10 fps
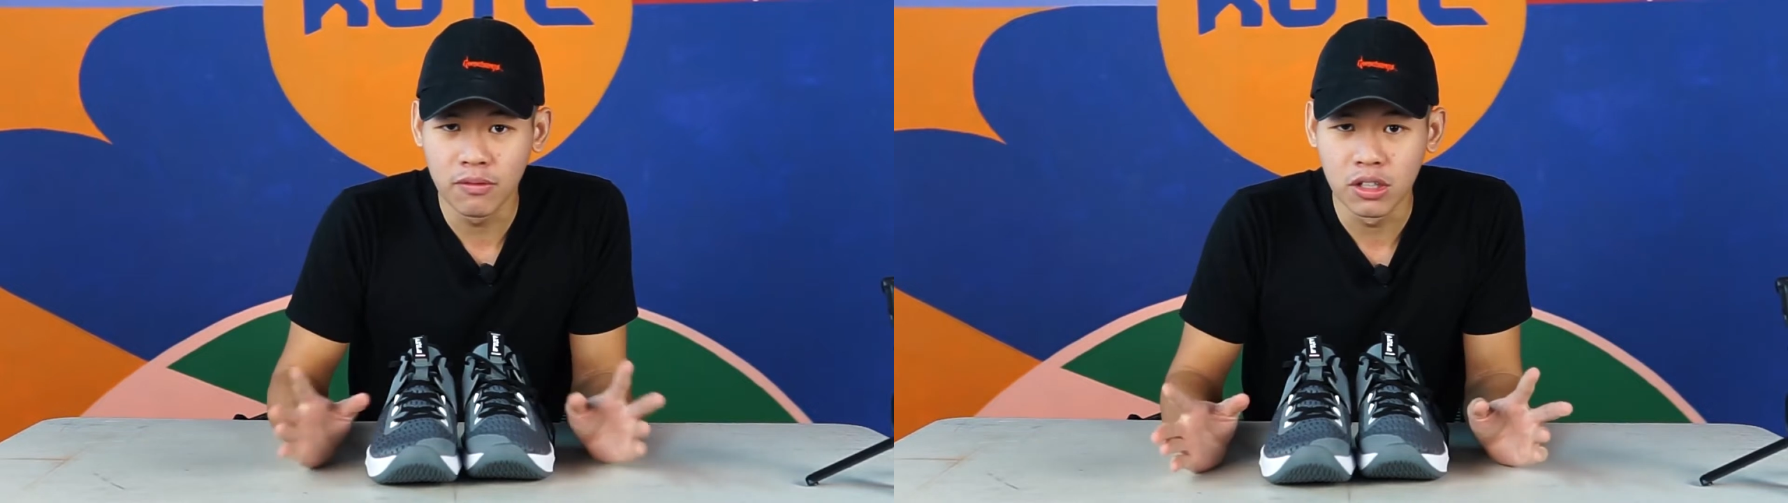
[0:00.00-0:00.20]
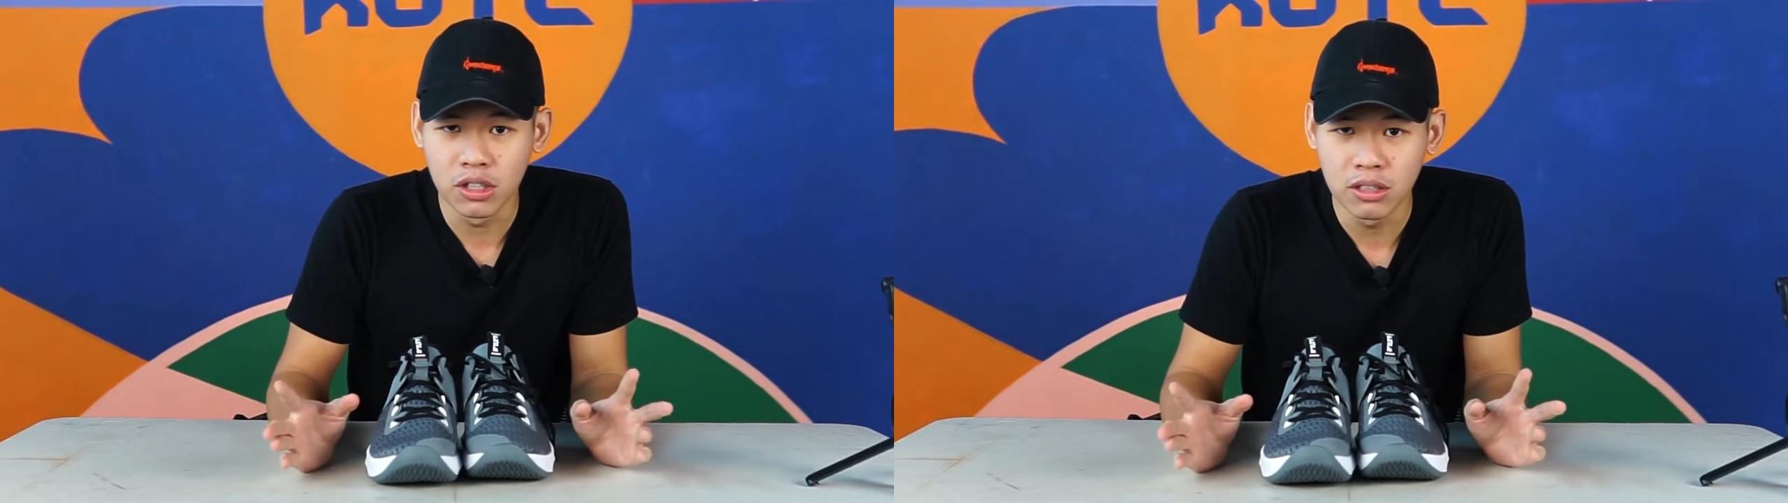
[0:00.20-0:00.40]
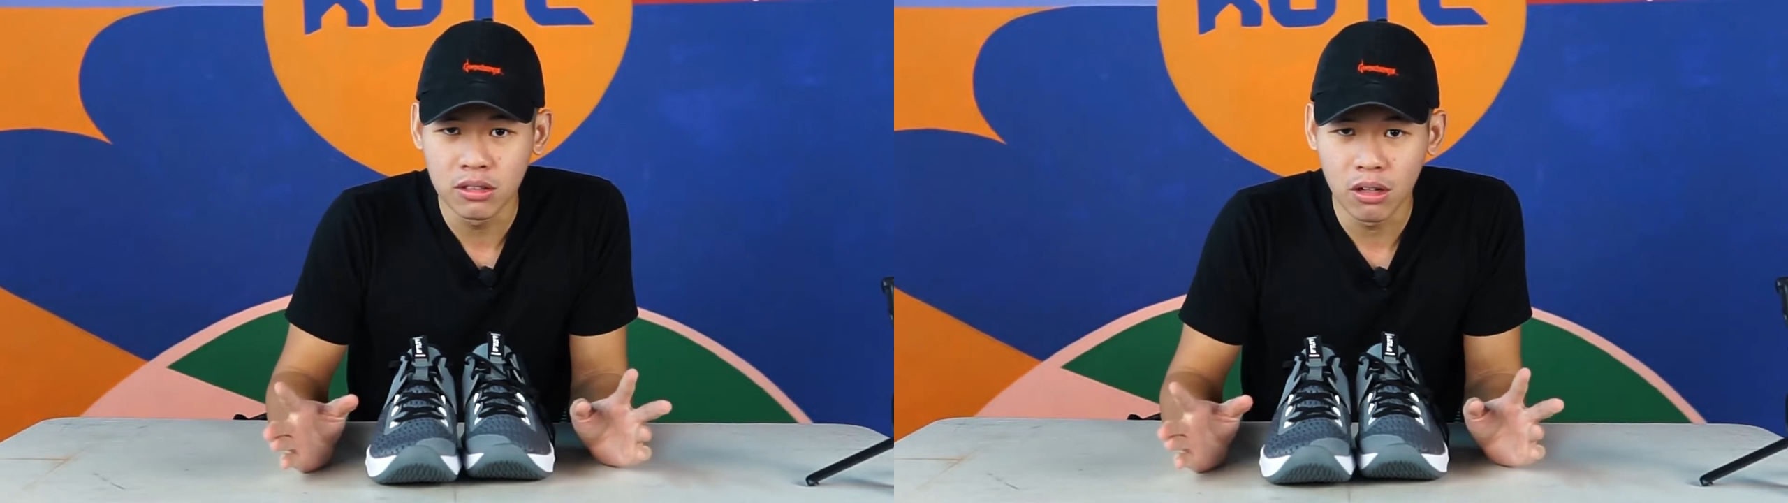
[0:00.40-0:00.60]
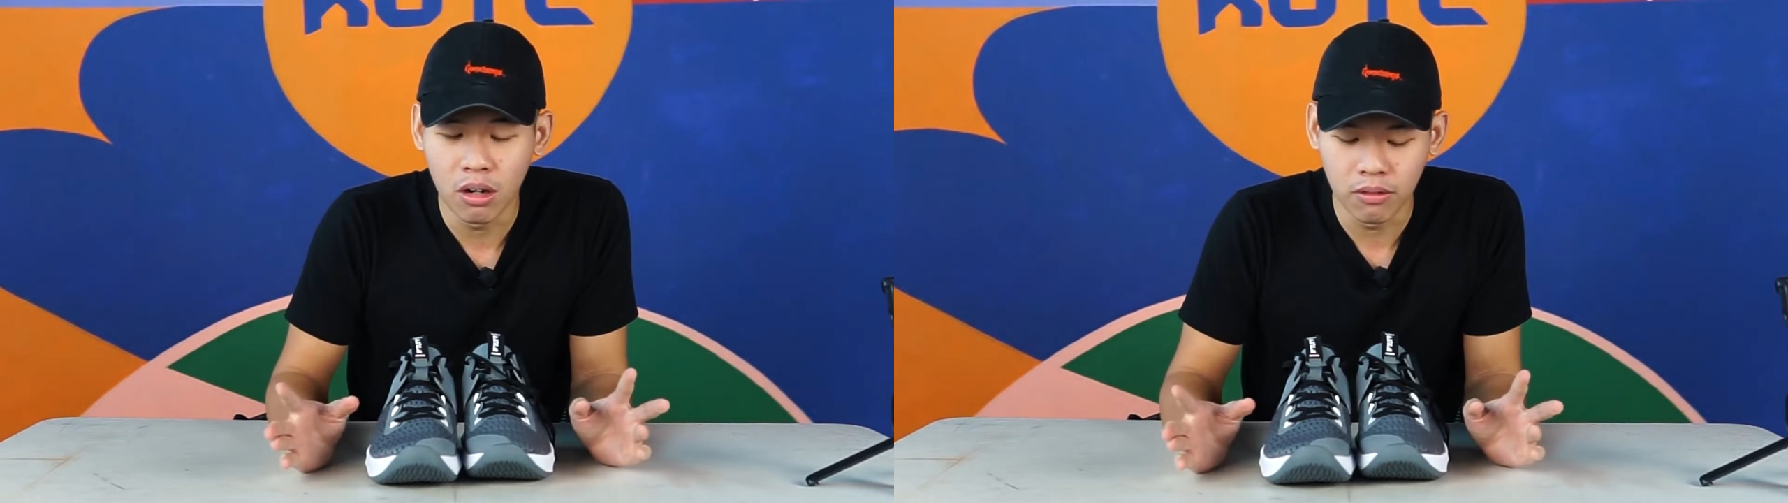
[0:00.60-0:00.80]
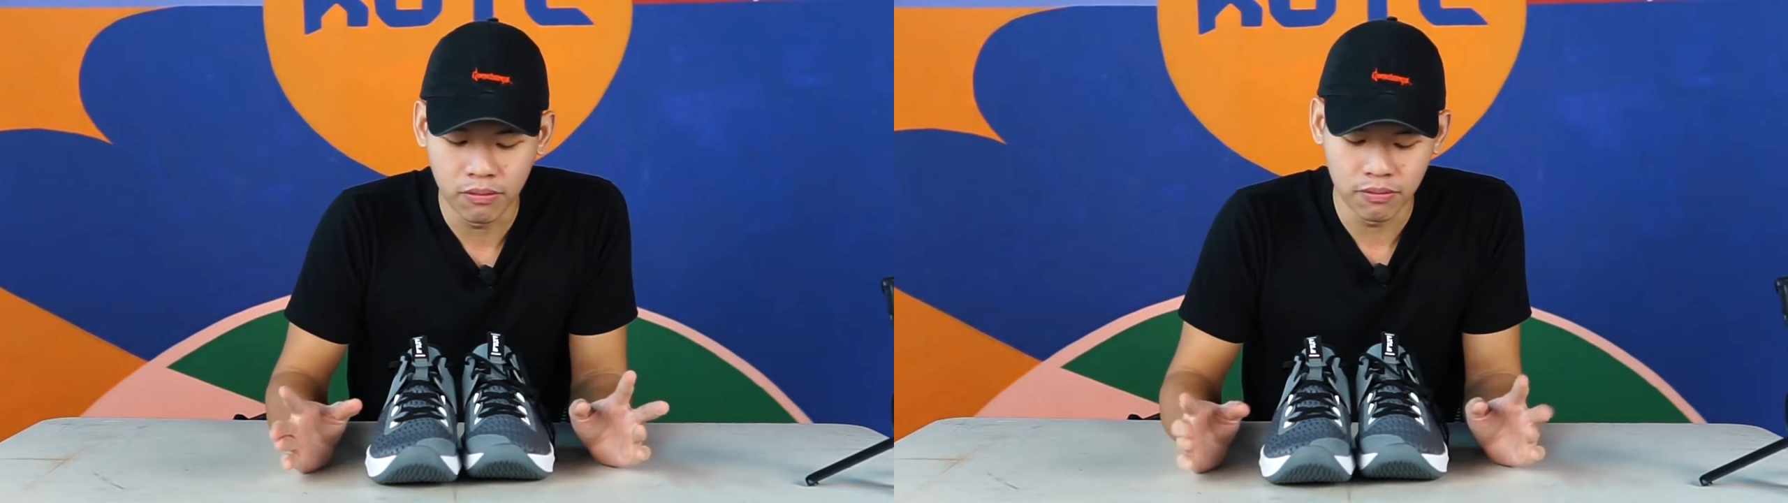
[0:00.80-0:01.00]
version
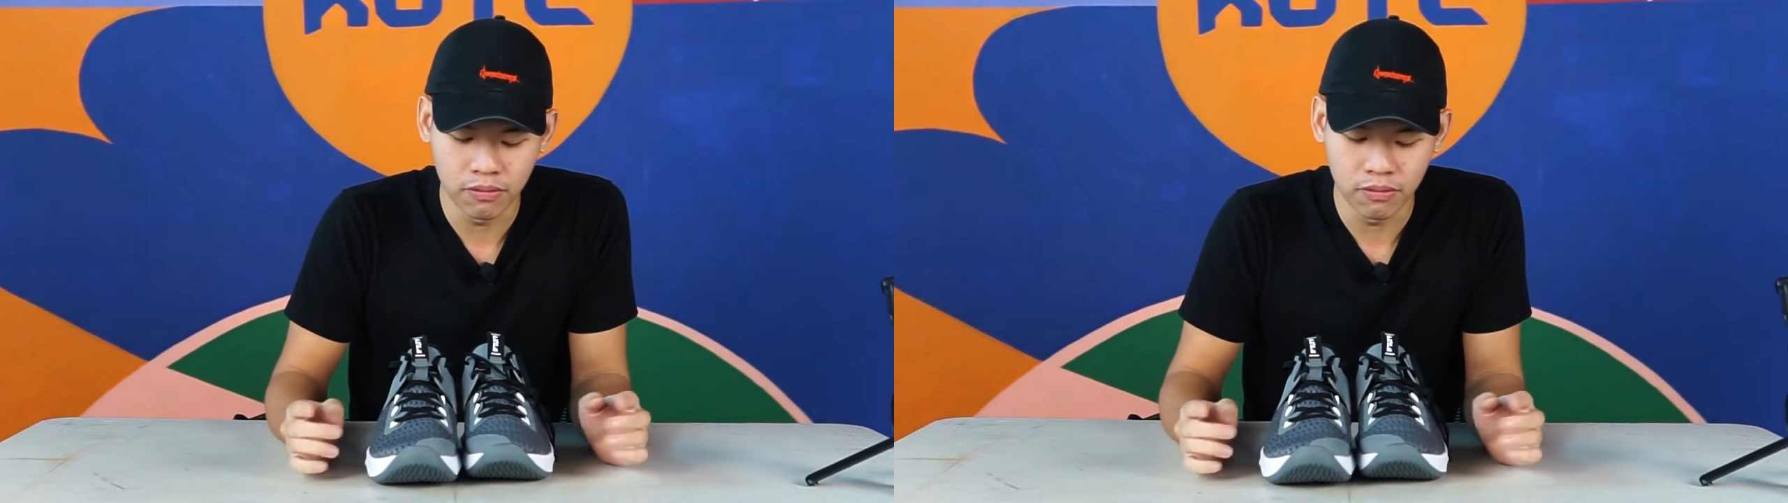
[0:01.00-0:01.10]
of